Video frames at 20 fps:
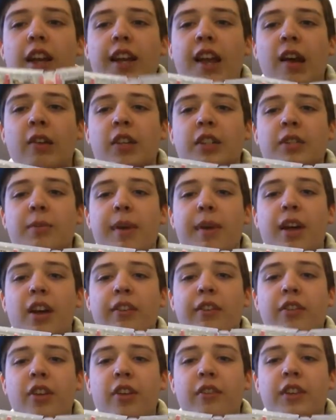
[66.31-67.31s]
Now it doesn't matter
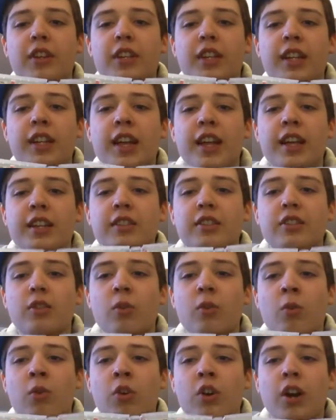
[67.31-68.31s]
if you have a DS
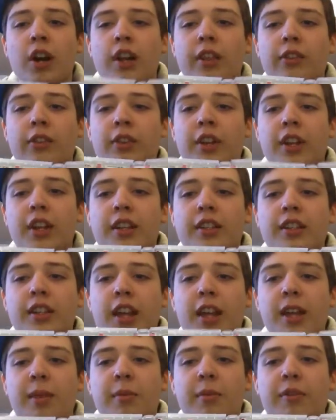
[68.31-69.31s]
or a 3DS
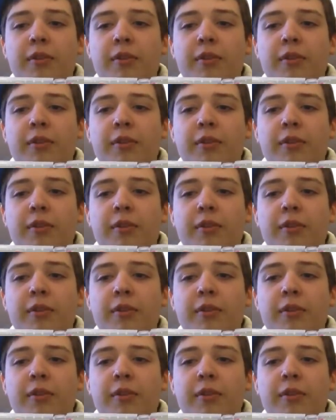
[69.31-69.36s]
game,